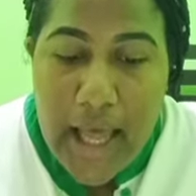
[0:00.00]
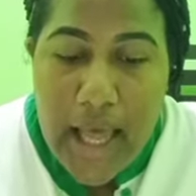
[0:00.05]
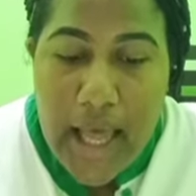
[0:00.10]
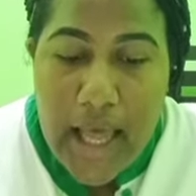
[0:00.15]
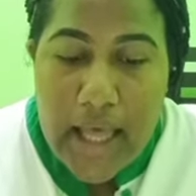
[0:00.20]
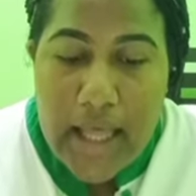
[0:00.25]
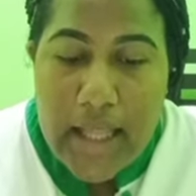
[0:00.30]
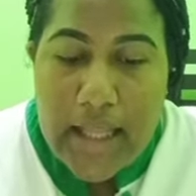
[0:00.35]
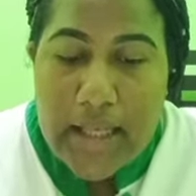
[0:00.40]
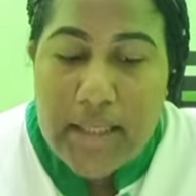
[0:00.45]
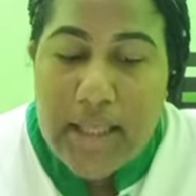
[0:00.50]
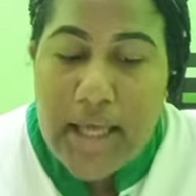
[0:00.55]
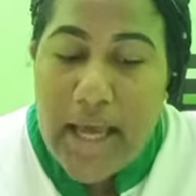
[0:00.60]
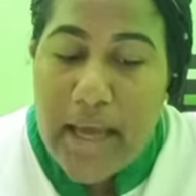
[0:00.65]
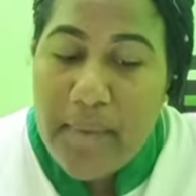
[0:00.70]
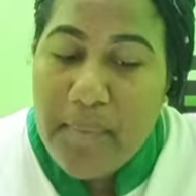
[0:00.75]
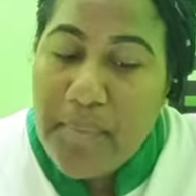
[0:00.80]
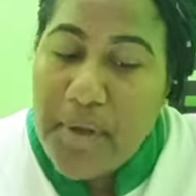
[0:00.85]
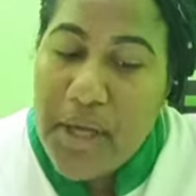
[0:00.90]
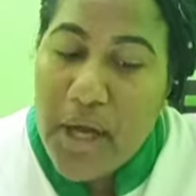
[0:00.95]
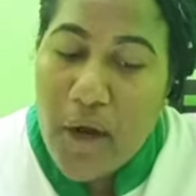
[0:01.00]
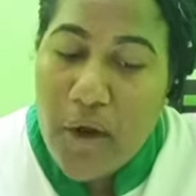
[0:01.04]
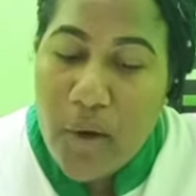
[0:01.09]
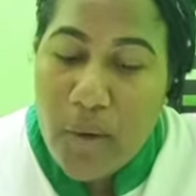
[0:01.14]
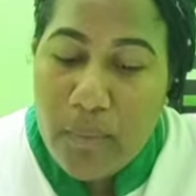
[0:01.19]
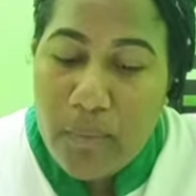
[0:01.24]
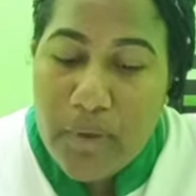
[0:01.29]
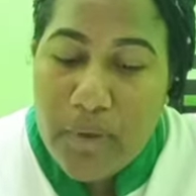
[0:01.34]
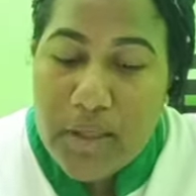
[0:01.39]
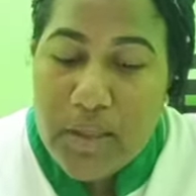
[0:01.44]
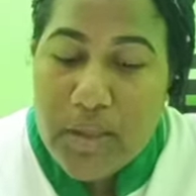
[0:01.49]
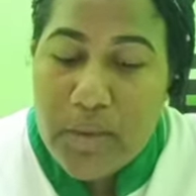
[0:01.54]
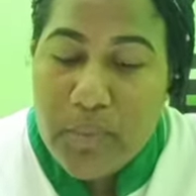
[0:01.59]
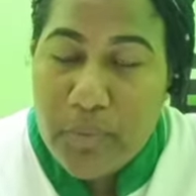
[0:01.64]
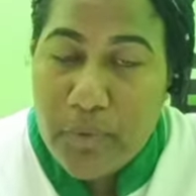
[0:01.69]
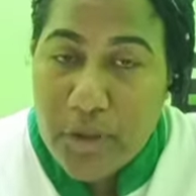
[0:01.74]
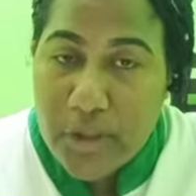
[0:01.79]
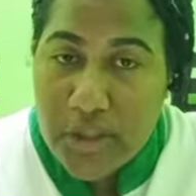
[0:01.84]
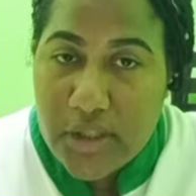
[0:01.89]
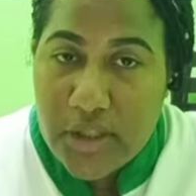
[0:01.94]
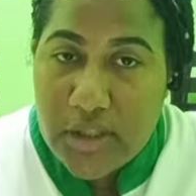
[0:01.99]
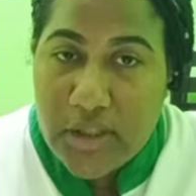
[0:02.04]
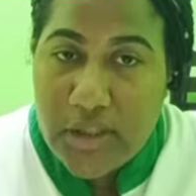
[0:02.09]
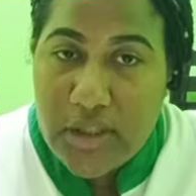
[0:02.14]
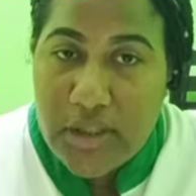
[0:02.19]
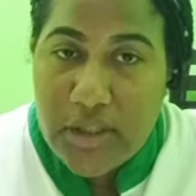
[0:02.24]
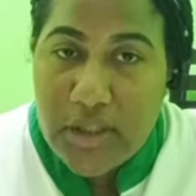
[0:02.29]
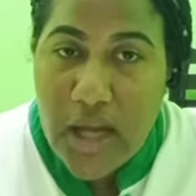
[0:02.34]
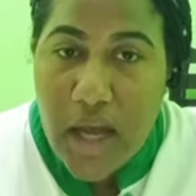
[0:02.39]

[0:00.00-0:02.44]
and can be a complex process.